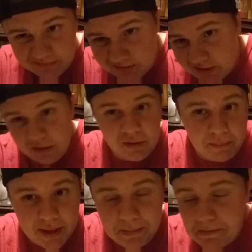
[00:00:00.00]
You know what I
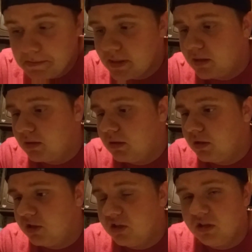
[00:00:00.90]
mean.
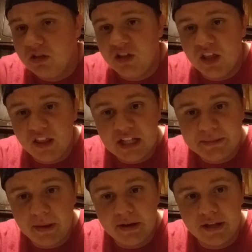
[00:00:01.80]
That's
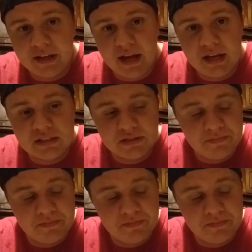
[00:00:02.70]
about it, guys.